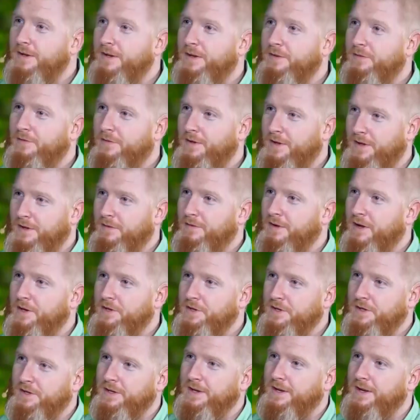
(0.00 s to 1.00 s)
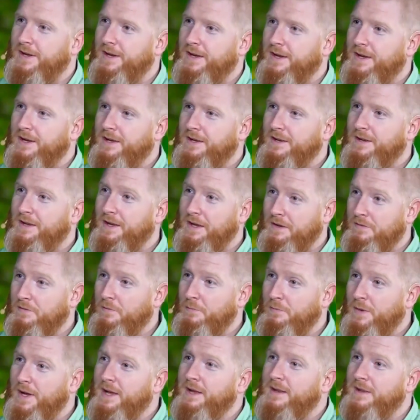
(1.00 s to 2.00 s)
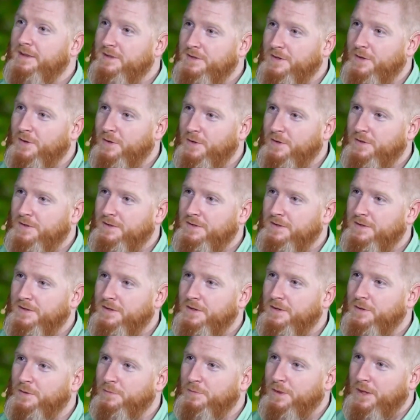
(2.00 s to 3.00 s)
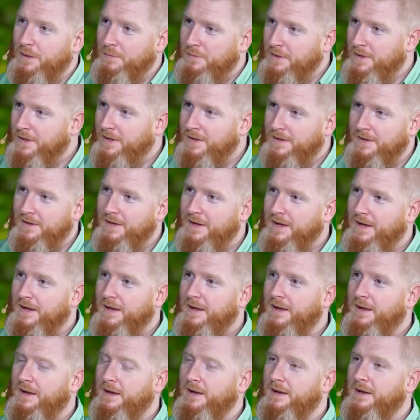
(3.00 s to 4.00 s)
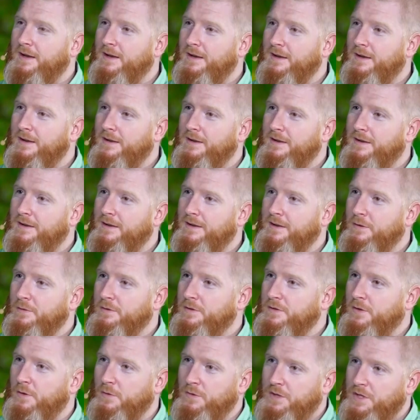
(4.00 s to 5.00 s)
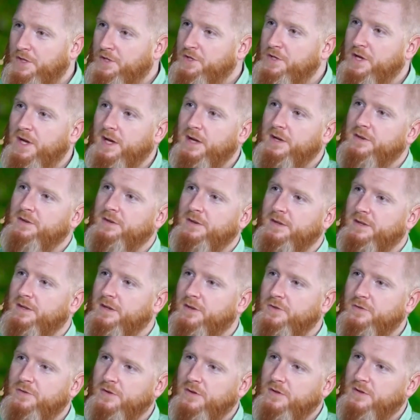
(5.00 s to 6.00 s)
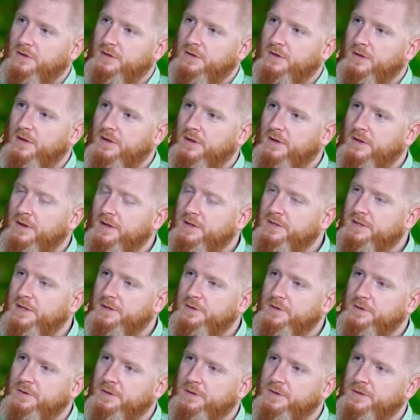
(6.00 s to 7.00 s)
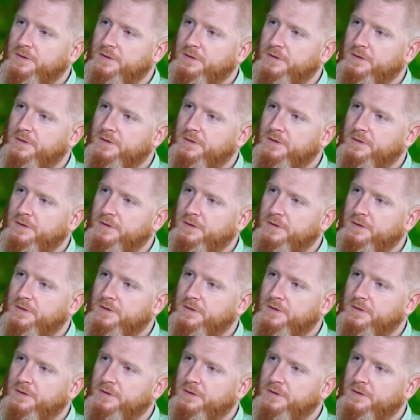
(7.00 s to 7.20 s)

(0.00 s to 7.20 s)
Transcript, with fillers: if they've actually even made intercourse. You know maybe uh, there was no discharge, etc. Well, uh, again, situation. in